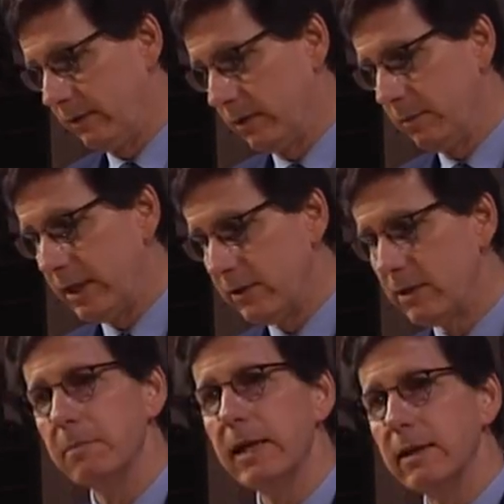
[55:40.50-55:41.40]
Come in,
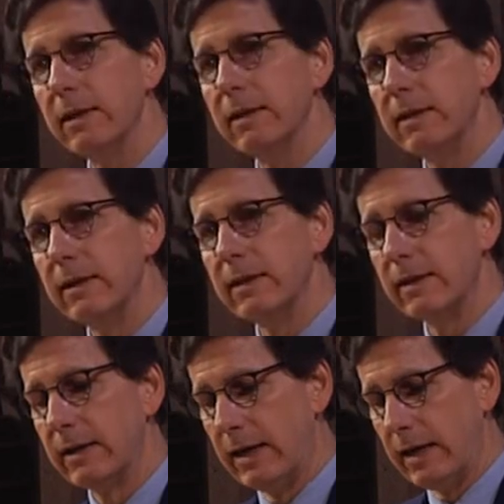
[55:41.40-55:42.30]
come in.
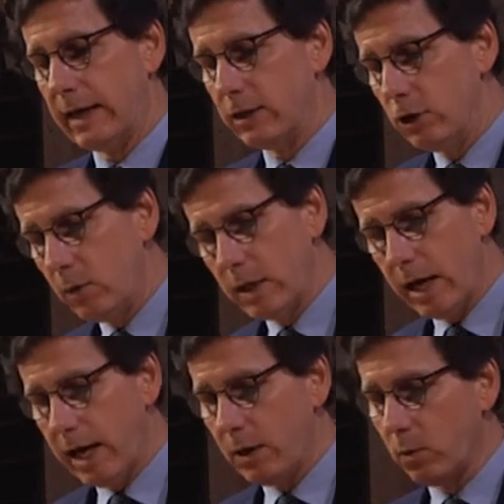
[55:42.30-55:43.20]
And you and
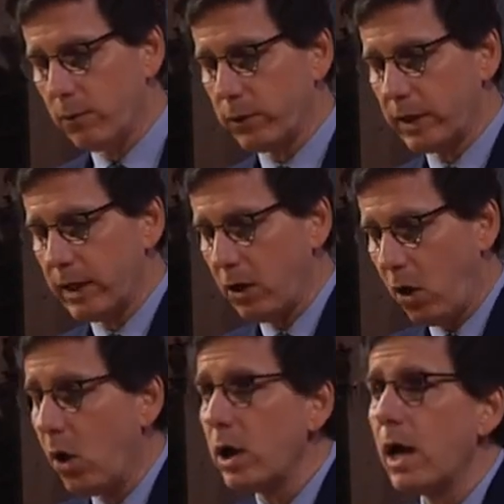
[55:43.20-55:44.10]
I will forget
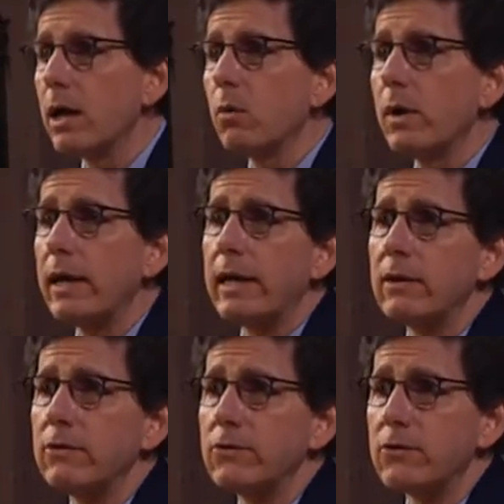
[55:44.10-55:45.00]
all our
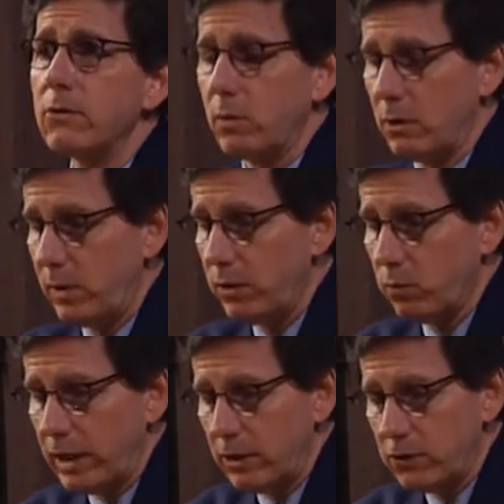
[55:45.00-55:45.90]
ways when we
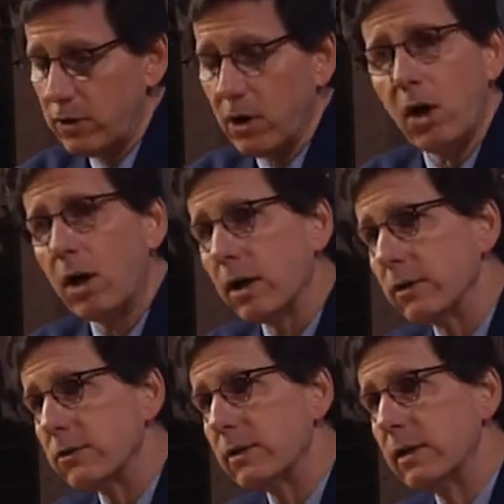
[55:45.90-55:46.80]
reach the
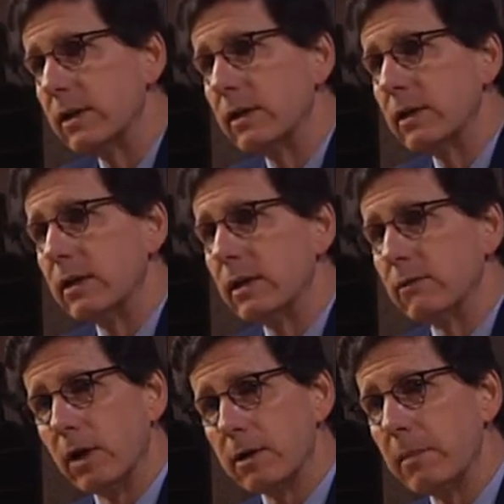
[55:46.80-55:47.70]
heart
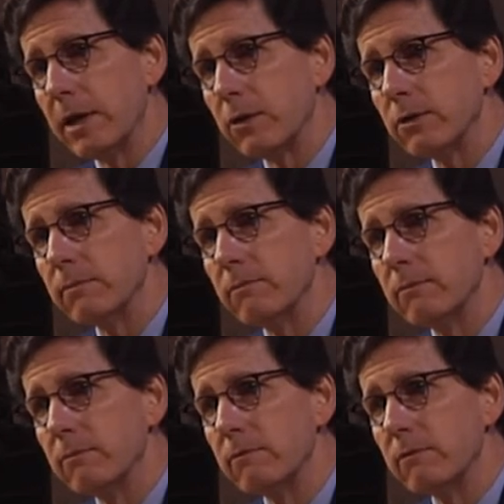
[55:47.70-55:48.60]
of our mother,
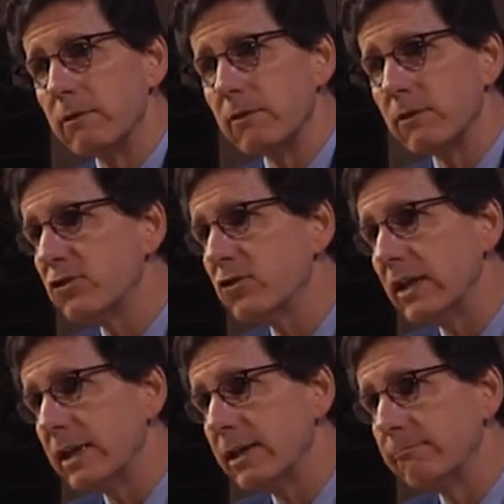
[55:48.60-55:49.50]
the sea.